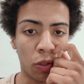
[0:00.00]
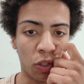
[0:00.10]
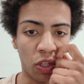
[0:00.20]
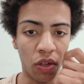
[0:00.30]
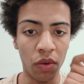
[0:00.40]

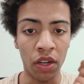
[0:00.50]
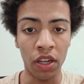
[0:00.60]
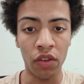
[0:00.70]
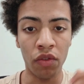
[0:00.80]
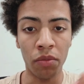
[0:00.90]

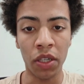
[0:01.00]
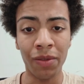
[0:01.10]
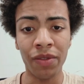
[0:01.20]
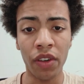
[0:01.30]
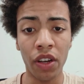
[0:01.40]
So true
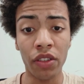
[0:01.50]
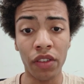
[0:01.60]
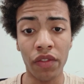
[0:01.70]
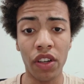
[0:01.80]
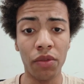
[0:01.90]
becomes false
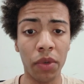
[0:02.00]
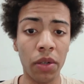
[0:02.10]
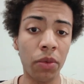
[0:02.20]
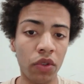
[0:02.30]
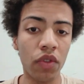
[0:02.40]
and false
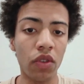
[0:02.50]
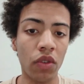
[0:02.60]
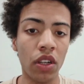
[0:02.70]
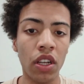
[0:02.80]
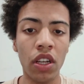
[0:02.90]
becomes
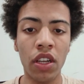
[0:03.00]
true.